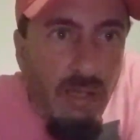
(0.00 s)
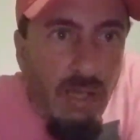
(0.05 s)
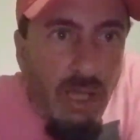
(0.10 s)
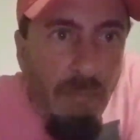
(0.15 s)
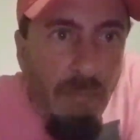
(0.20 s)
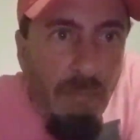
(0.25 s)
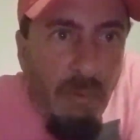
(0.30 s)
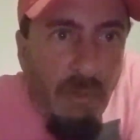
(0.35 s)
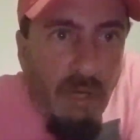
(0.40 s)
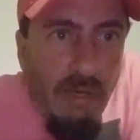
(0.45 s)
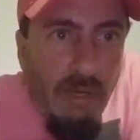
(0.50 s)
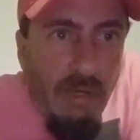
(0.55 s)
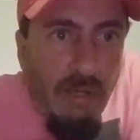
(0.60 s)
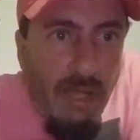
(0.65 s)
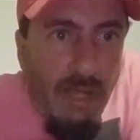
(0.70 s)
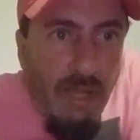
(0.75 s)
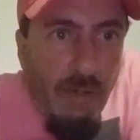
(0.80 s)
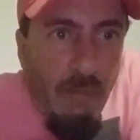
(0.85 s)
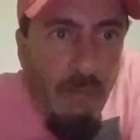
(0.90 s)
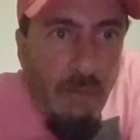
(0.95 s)
I put on a
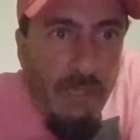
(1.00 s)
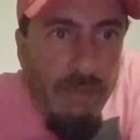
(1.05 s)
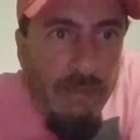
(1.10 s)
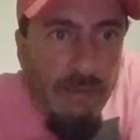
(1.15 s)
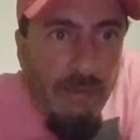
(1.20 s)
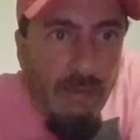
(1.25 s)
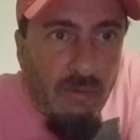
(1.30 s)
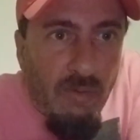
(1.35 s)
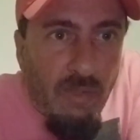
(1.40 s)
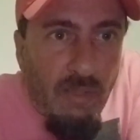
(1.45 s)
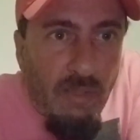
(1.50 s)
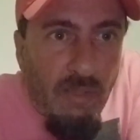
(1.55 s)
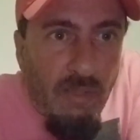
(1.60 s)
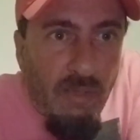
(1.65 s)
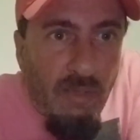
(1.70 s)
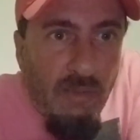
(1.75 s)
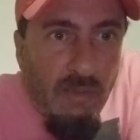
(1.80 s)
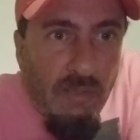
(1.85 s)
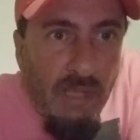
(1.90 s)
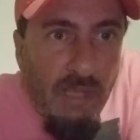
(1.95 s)
lot of weight this
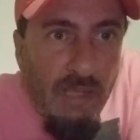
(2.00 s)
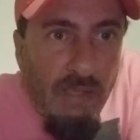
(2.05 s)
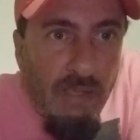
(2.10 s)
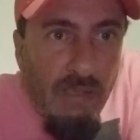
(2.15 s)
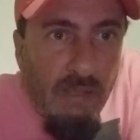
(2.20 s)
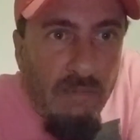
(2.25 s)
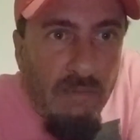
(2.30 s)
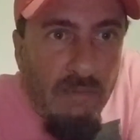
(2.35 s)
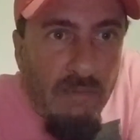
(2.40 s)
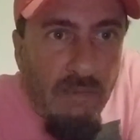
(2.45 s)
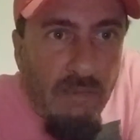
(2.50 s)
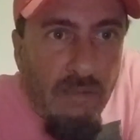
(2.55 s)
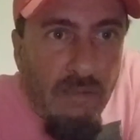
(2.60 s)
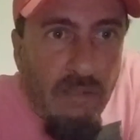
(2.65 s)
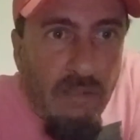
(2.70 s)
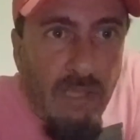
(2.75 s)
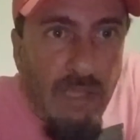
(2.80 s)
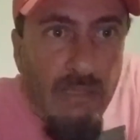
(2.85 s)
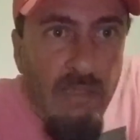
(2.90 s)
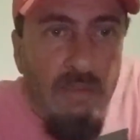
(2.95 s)
winter. That
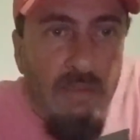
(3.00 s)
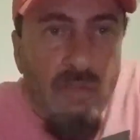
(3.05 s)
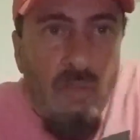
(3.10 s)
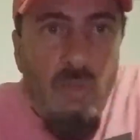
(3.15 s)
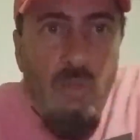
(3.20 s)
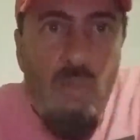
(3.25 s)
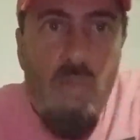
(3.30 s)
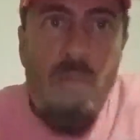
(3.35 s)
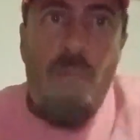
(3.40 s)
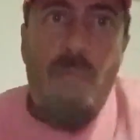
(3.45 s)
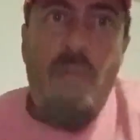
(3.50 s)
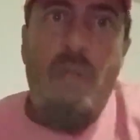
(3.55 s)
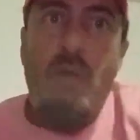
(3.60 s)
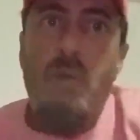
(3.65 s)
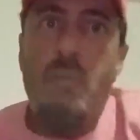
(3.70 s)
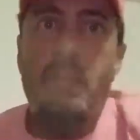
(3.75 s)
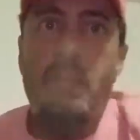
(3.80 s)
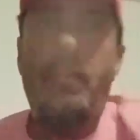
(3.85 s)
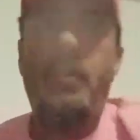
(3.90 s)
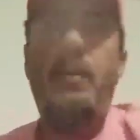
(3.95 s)
looked cool,
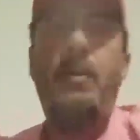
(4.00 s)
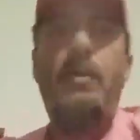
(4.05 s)
bro.